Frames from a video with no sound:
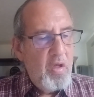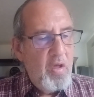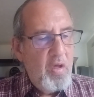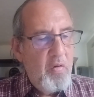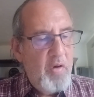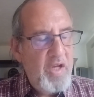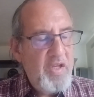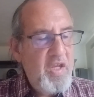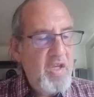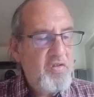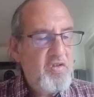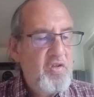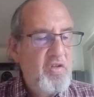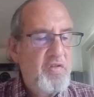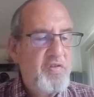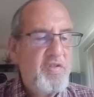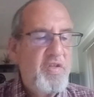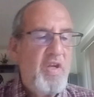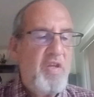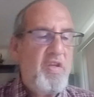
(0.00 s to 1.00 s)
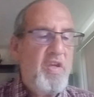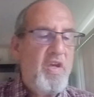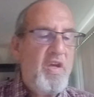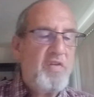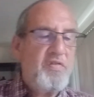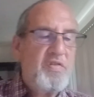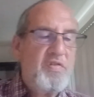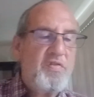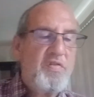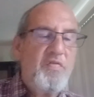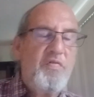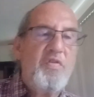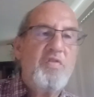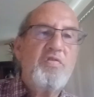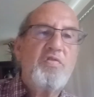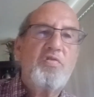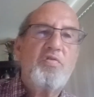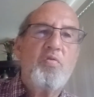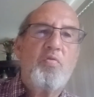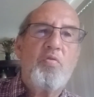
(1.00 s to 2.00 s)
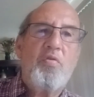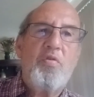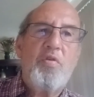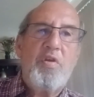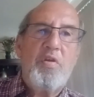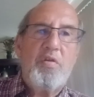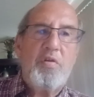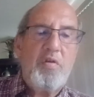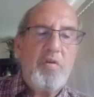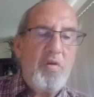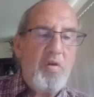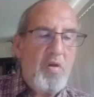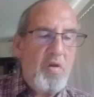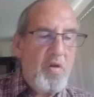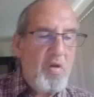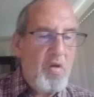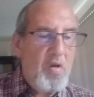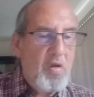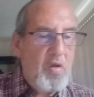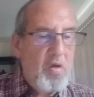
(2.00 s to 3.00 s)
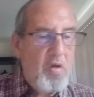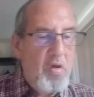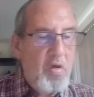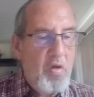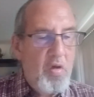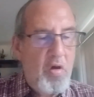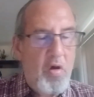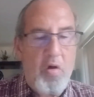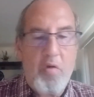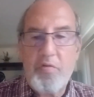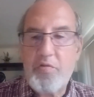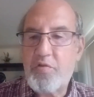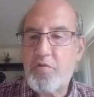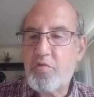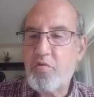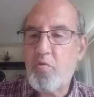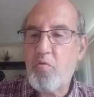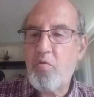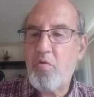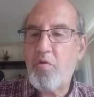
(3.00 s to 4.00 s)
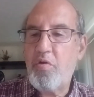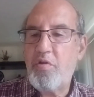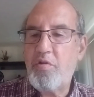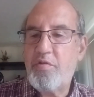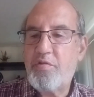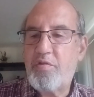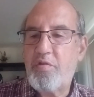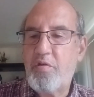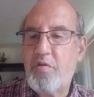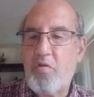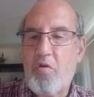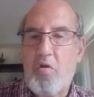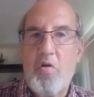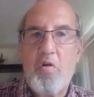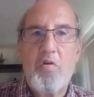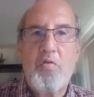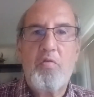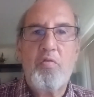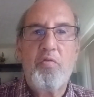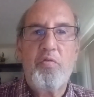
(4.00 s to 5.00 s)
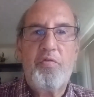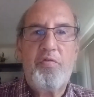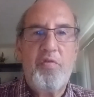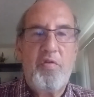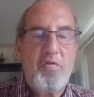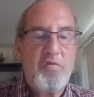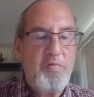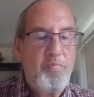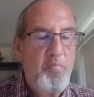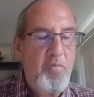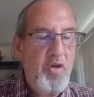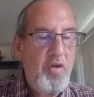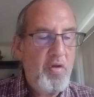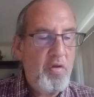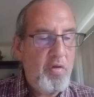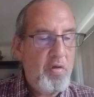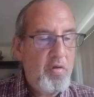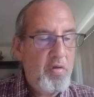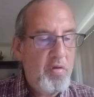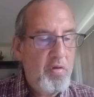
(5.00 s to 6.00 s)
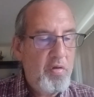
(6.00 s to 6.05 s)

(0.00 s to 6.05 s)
Well, I guess you could say the essence of this story and all the stories and articles in this book,